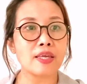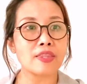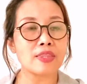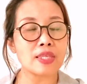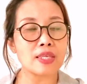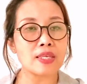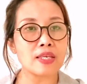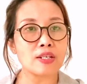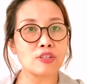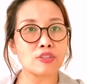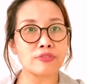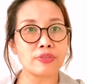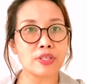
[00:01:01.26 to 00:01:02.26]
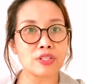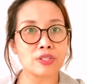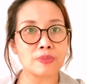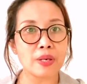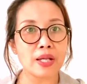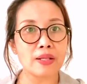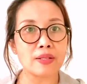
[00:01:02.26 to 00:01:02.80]
the notification
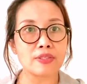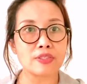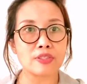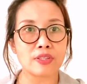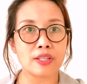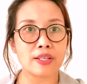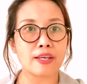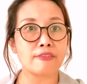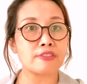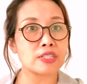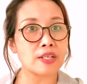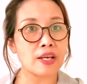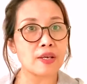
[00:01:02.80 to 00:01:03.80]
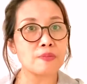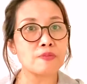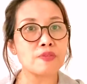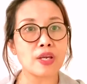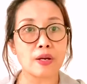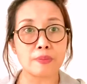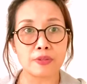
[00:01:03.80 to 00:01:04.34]
bell so that every time
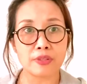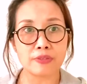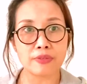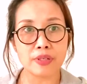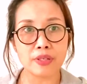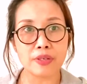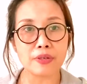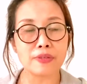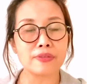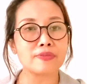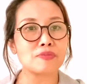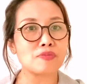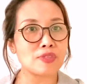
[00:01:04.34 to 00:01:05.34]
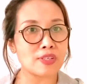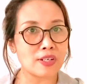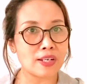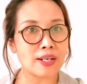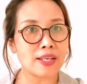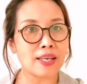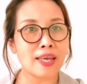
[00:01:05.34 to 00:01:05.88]
we upload a video you're
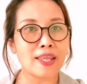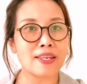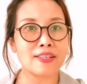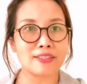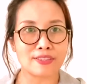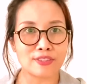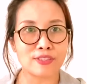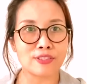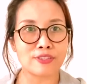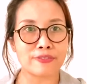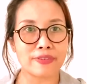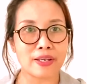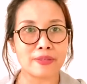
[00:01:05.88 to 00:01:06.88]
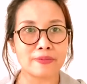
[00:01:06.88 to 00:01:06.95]
gonna get notified.